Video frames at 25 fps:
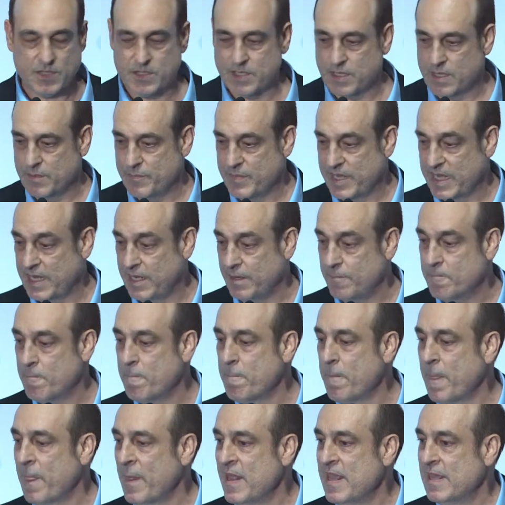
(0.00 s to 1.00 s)
to the mean.
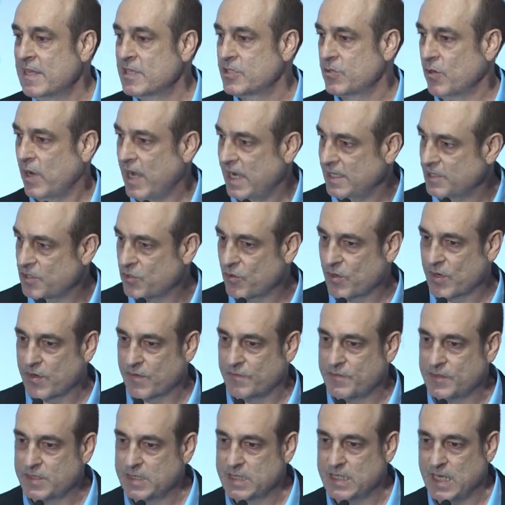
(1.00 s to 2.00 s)
So I sort
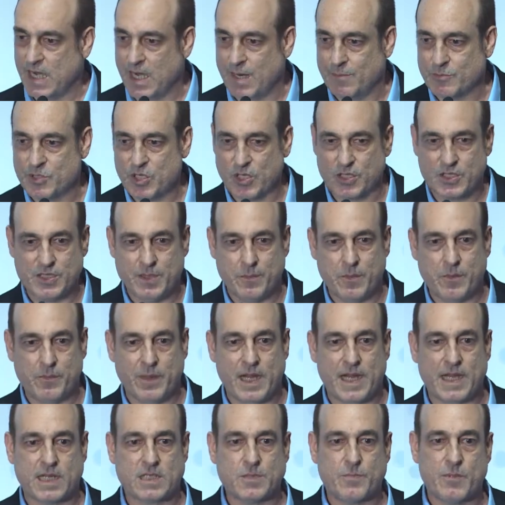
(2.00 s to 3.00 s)
of took some of
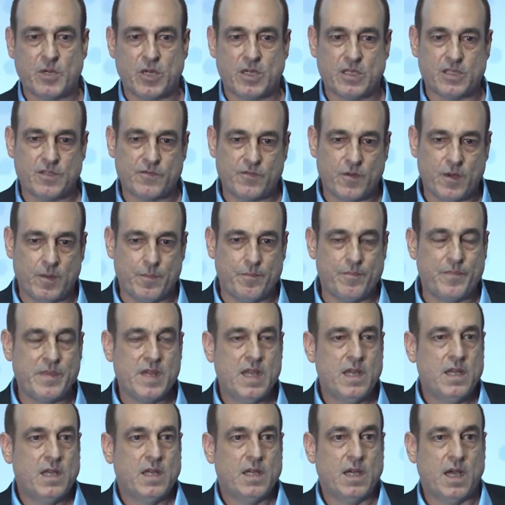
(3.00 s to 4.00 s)
my experience from
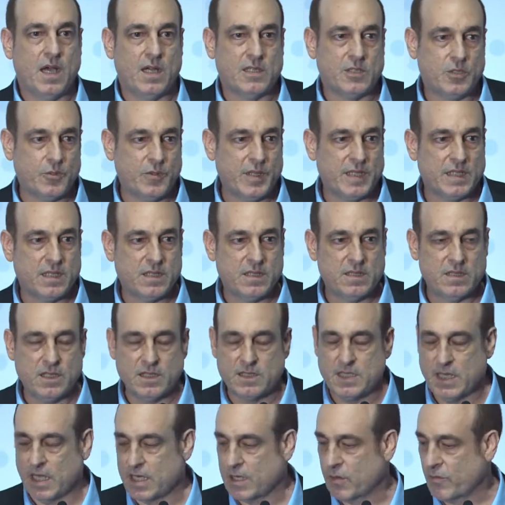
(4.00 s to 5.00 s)
doing the
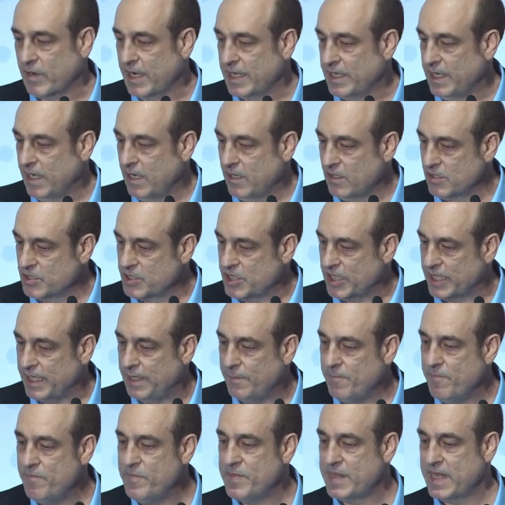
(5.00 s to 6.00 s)

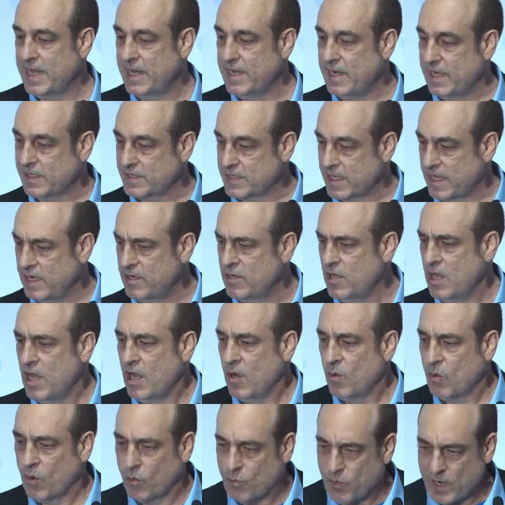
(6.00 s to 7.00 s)
teleradiology, and I said,
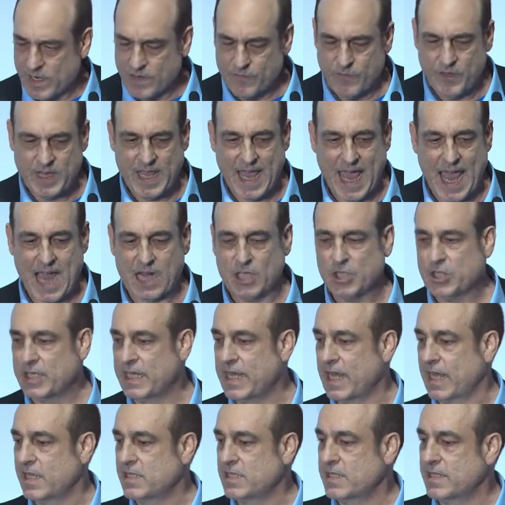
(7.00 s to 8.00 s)
well, what if we
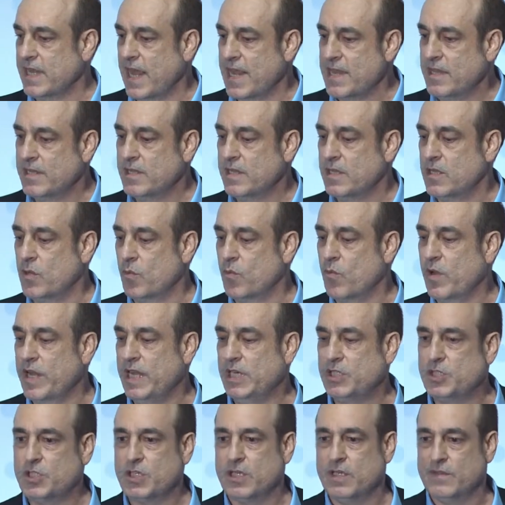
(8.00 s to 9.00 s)
actually extend the
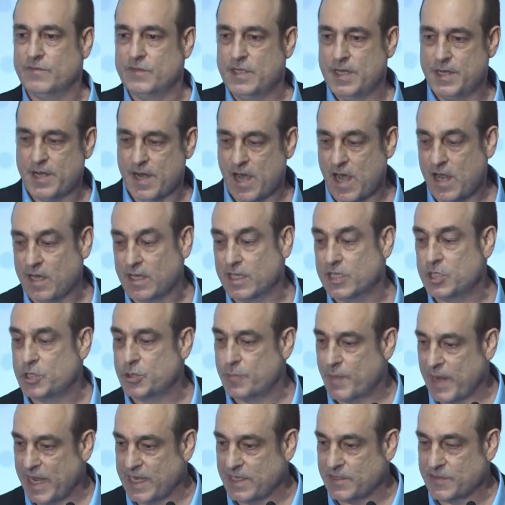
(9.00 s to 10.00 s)
reach of the
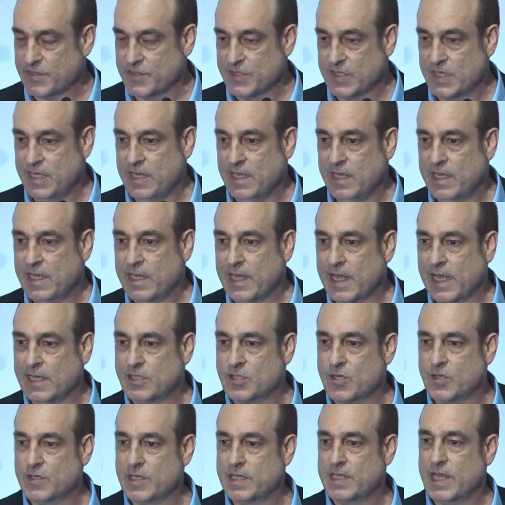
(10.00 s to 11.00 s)
knowledge base? And
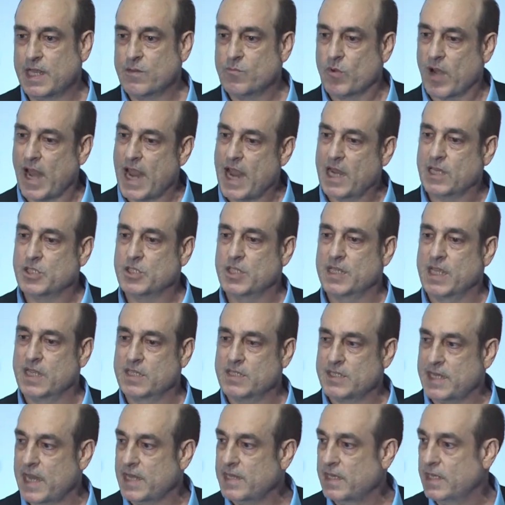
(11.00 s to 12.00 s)
so that then we're actually
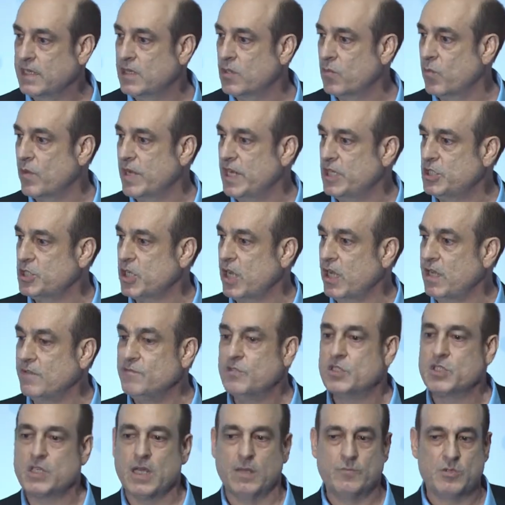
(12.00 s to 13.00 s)
extending the reach of
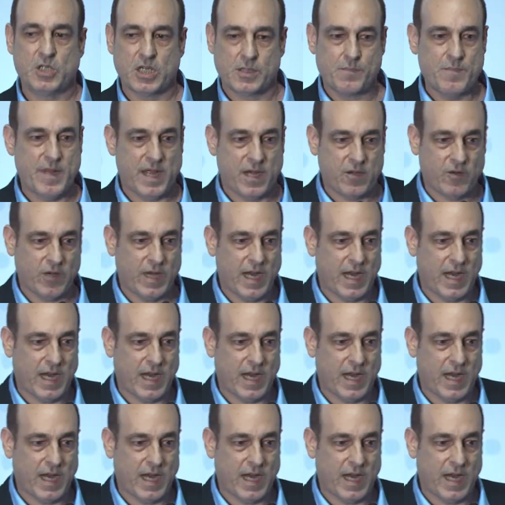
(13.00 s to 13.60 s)
subject matter